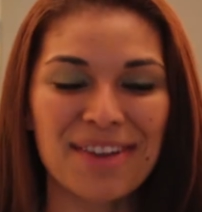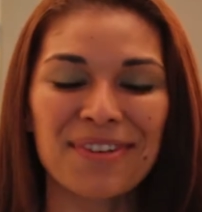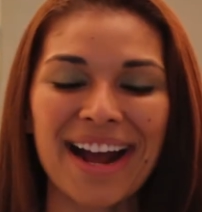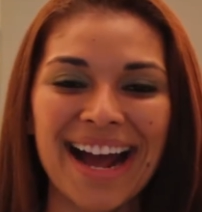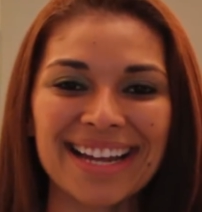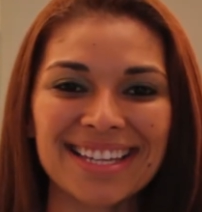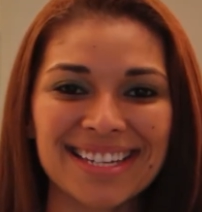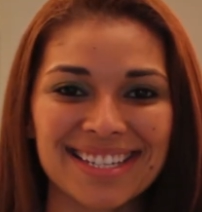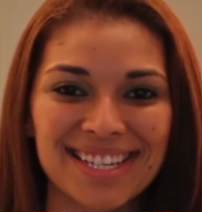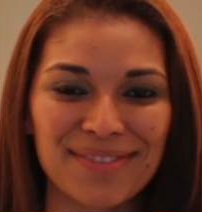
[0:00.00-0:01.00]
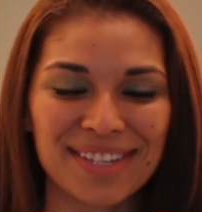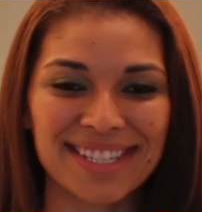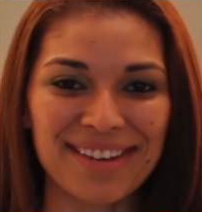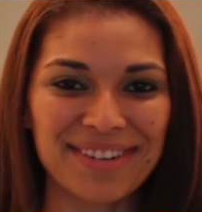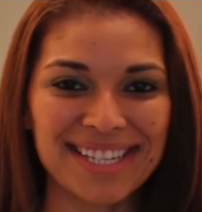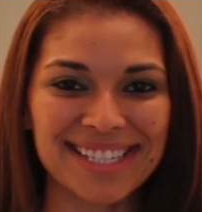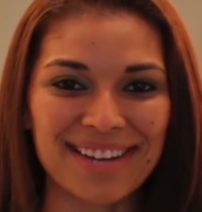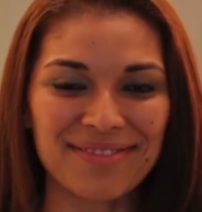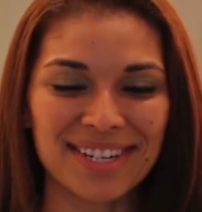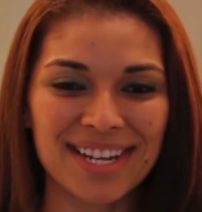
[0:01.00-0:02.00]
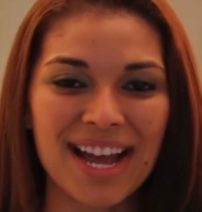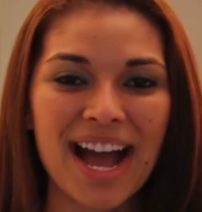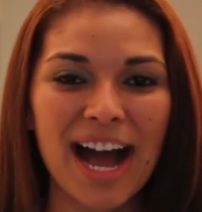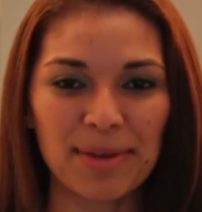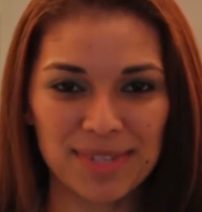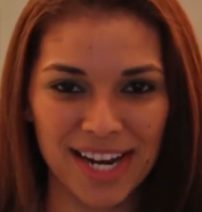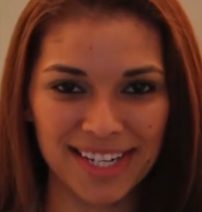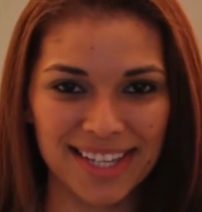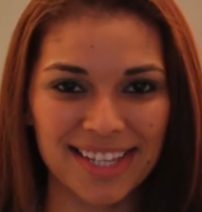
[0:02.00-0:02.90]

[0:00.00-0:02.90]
For Hialeah T V seventy-seven, I'm Tanya